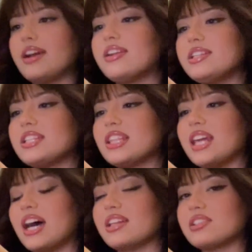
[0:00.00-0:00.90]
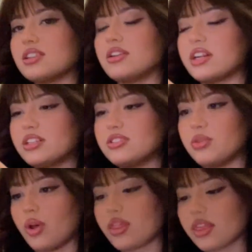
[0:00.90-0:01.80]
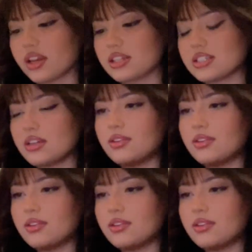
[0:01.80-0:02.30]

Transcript: already did that, so I'm going to do this.